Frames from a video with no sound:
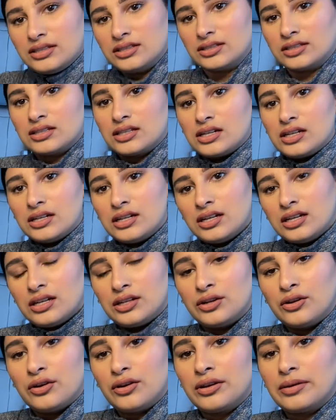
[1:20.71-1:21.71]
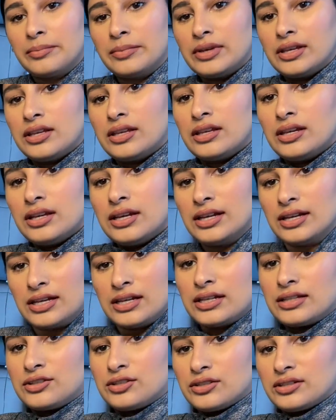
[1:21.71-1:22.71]
is gonna annoy me.
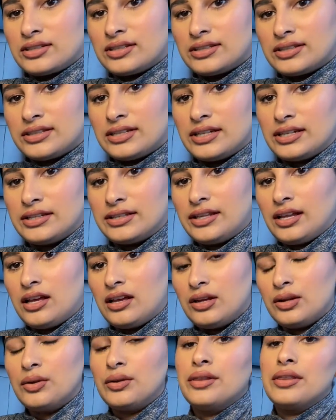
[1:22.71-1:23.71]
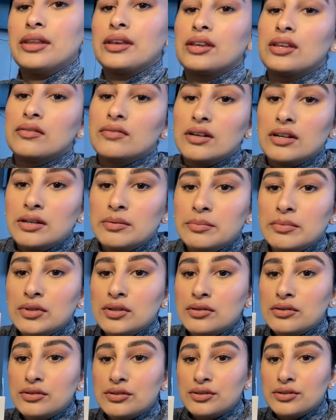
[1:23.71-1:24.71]
Just stay down, thank you very
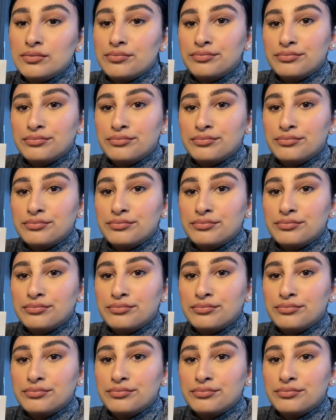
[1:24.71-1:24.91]
much.